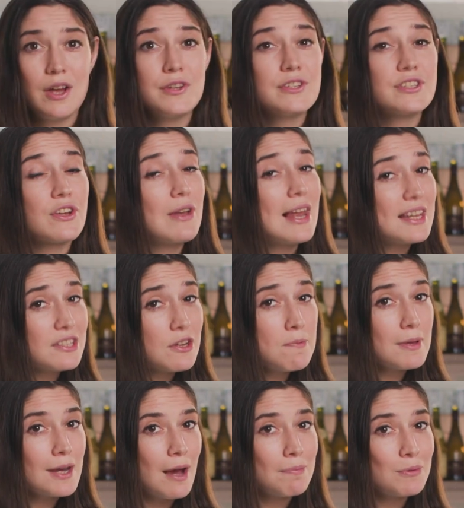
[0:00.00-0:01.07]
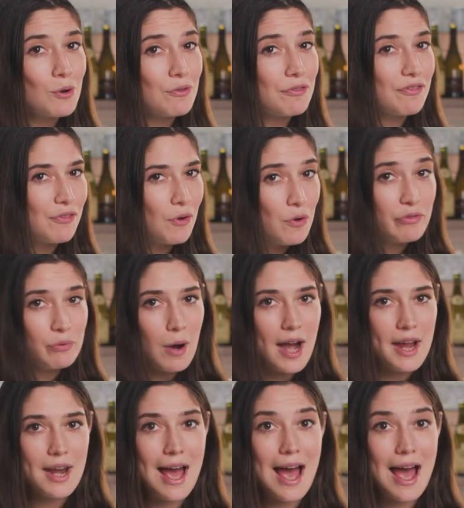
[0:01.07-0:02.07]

So let's open up your fourth wine